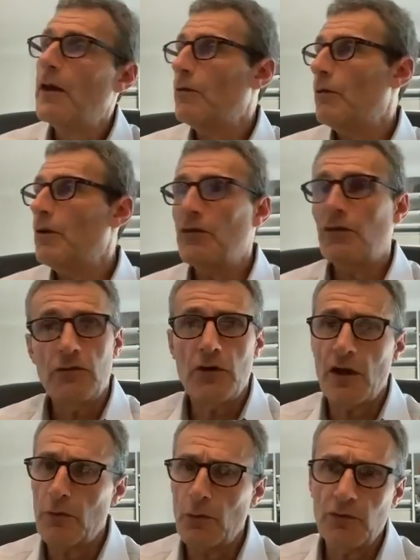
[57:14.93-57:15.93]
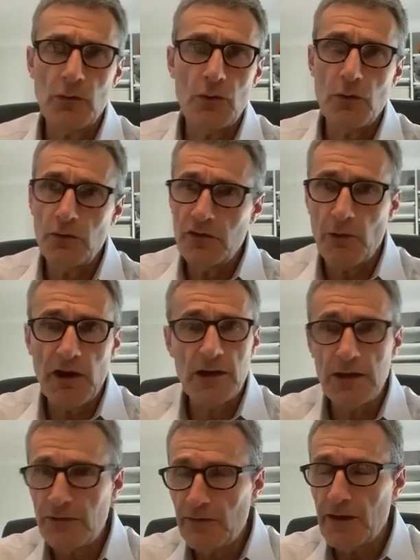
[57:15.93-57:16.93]
knowing that you can also go
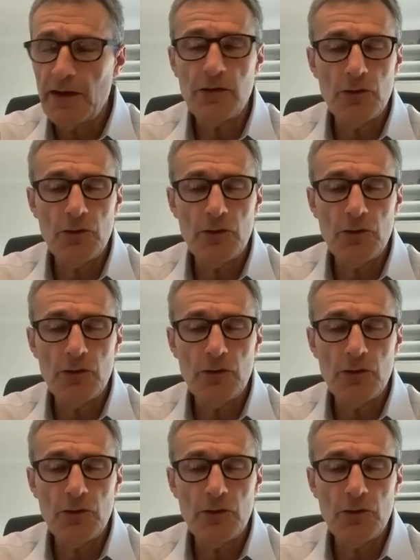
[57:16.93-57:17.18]
direct listing.